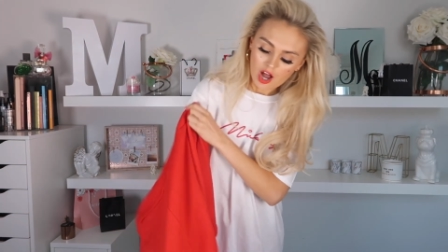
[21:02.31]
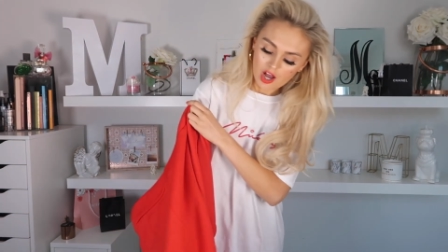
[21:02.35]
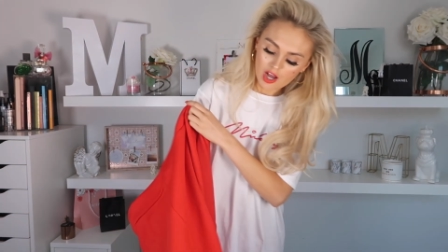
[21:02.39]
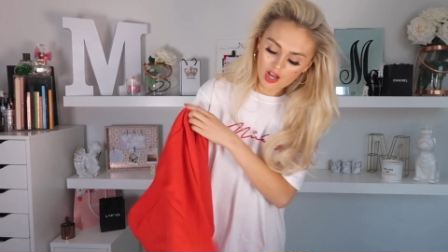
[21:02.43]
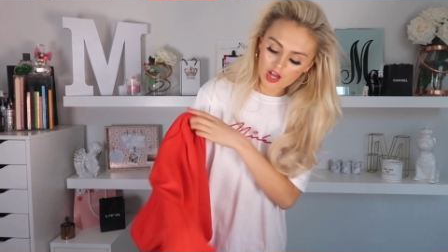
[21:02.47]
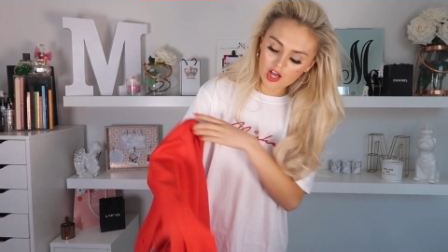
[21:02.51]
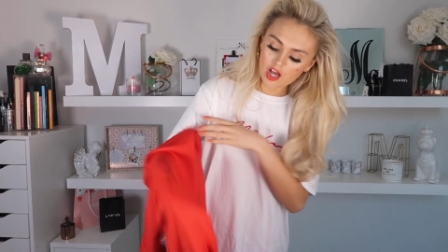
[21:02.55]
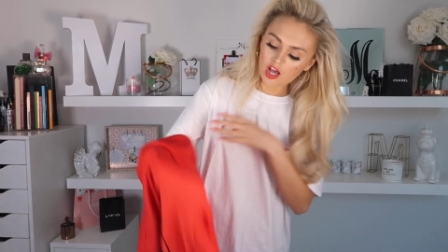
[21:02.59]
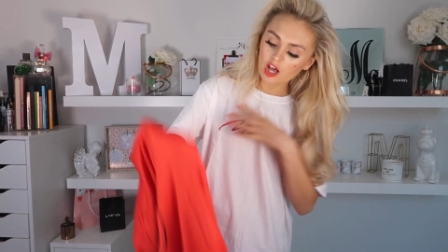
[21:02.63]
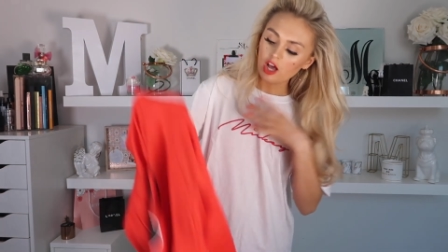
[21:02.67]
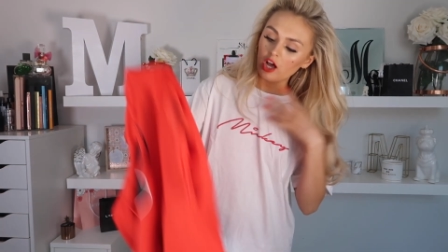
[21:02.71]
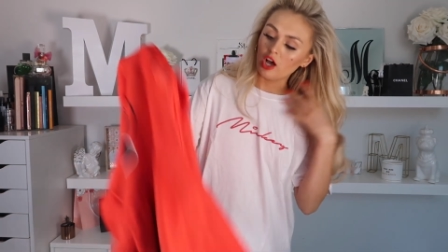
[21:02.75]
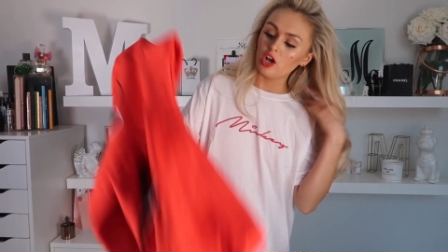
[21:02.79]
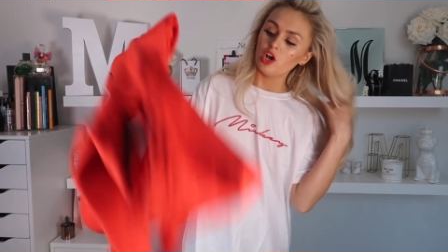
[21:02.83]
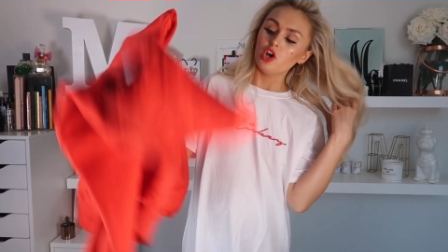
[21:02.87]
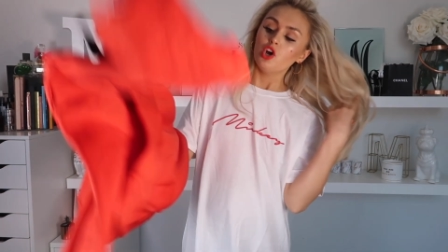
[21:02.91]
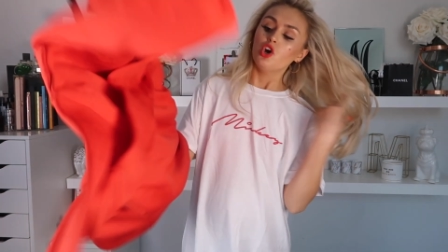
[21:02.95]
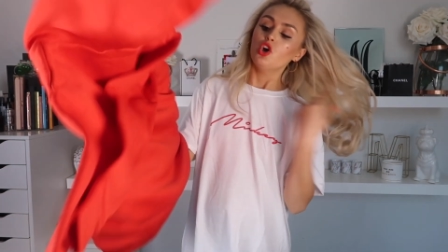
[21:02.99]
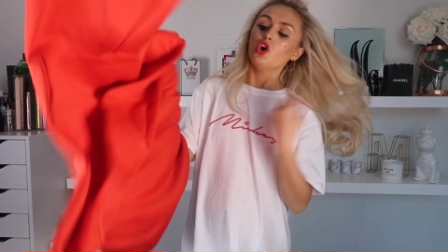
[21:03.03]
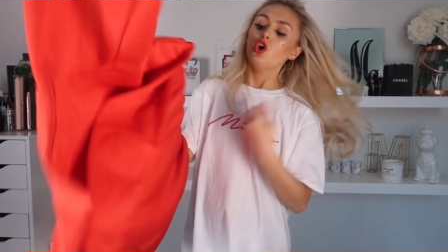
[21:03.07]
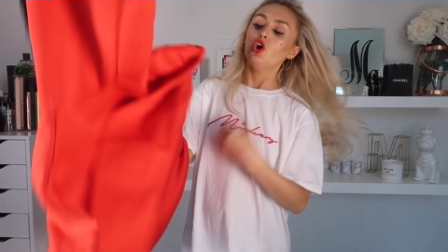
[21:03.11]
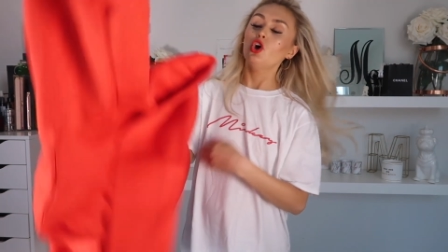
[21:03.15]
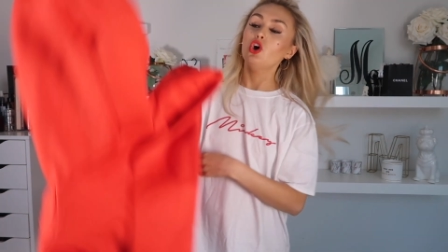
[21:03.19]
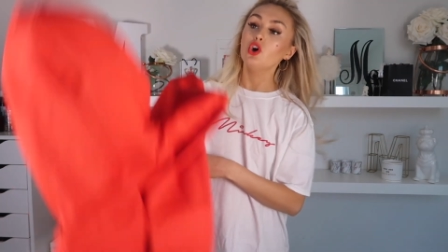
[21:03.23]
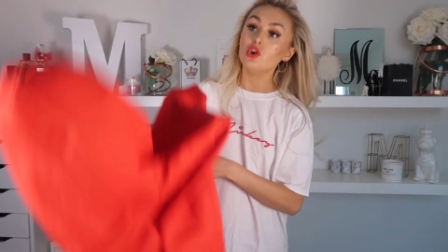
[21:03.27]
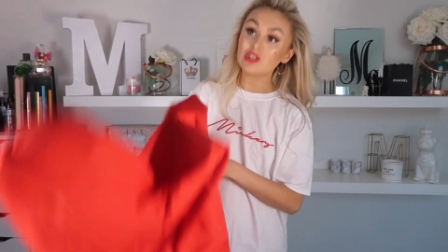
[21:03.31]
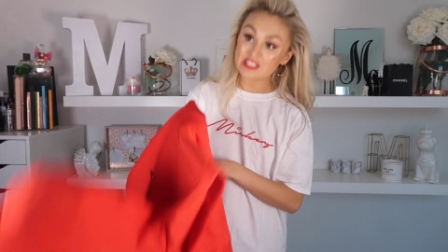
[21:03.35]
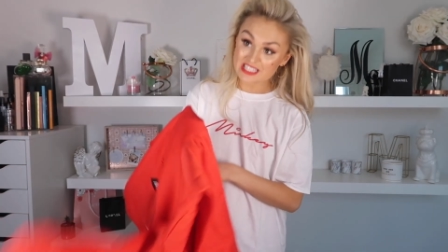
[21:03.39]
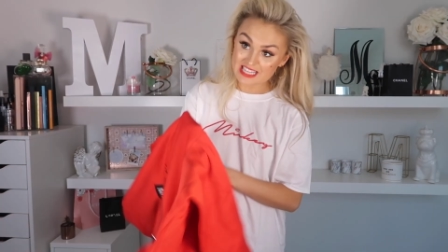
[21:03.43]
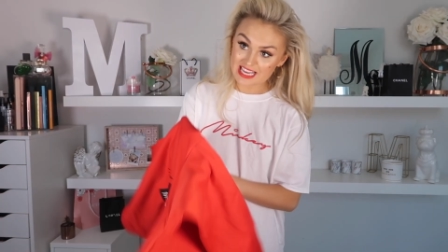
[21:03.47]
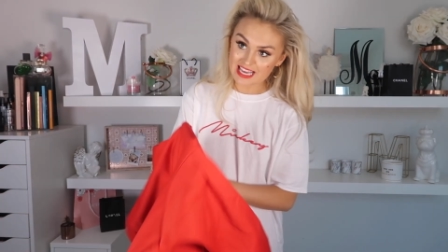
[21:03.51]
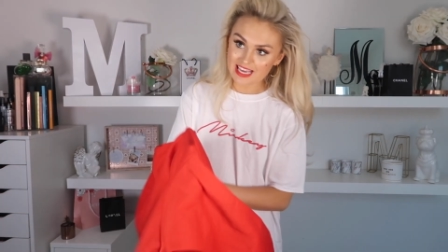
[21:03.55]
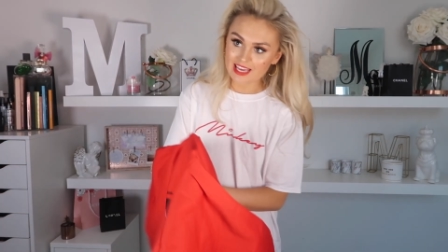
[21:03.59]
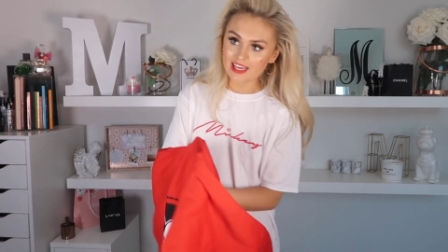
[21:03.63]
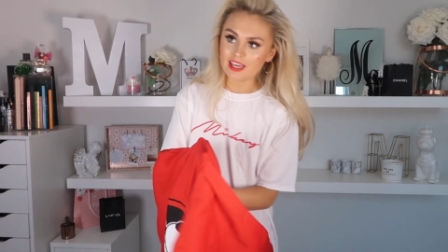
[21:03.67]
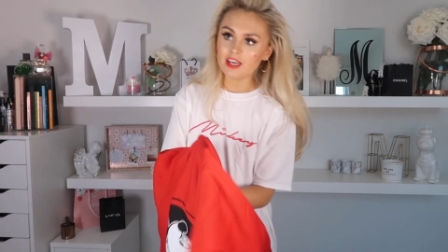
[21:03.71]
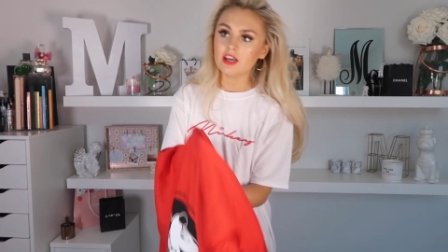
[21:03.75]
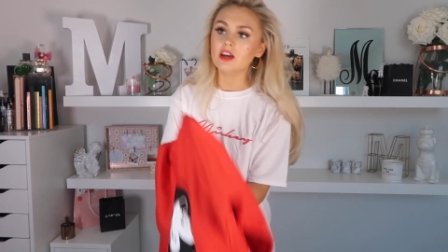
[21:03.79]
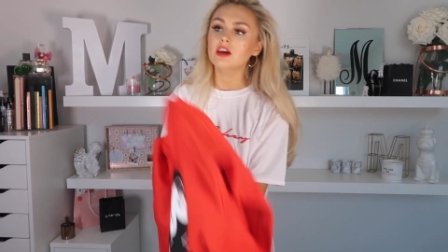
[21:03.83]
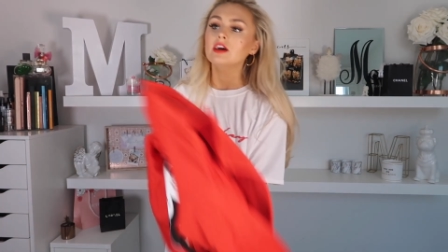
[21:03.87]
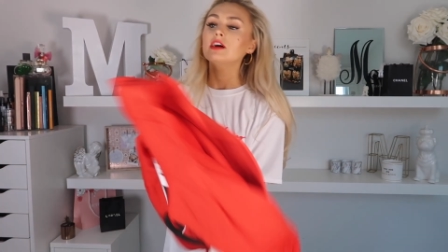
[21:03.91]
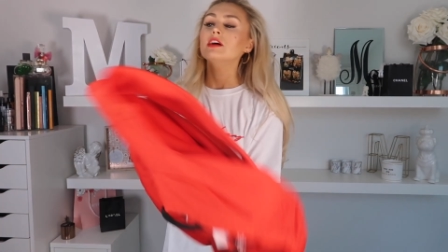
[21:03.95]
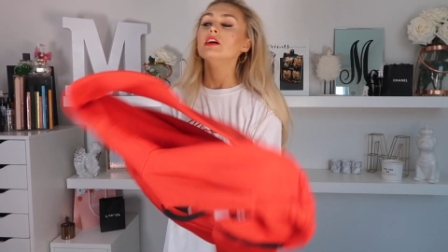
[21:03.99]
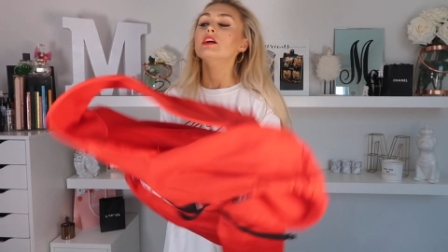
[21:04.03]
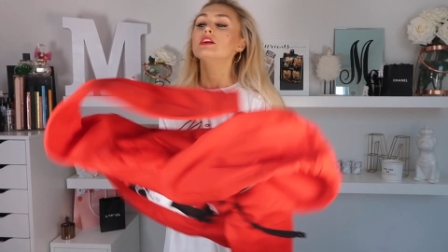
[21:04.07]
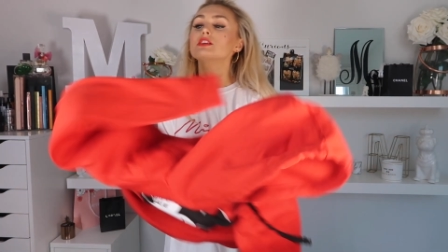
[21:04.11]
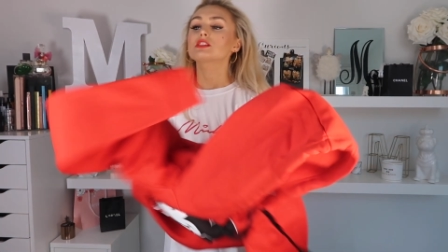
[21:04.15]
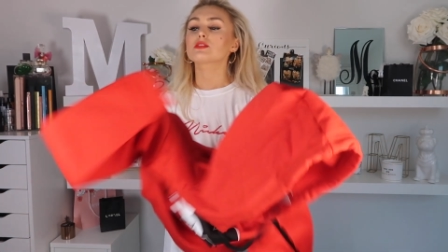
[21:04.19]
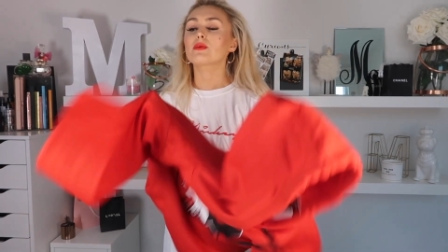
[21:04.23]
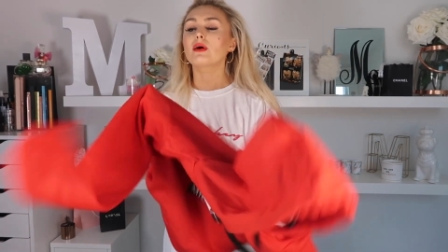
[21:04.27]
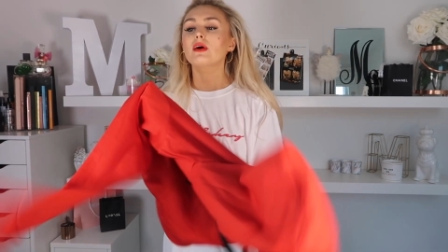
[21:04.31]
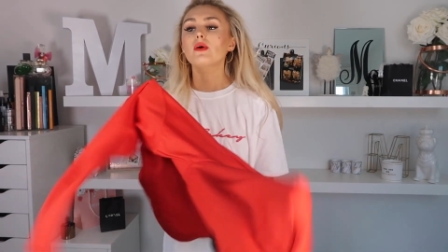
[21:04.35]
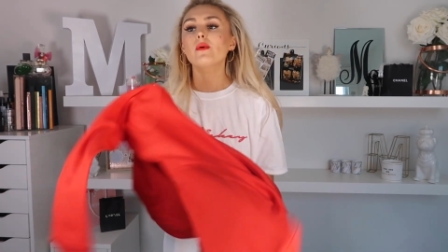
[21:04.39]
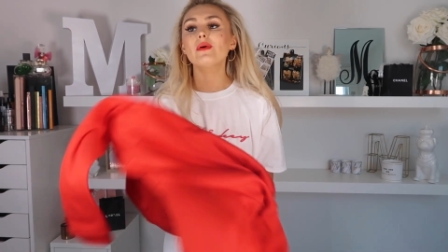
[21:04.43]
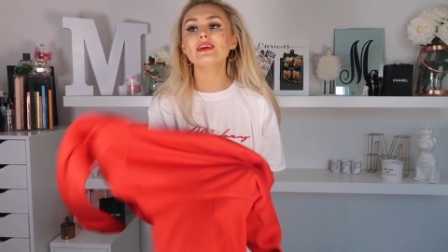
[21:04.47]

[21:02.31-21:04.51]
a hoodie. So I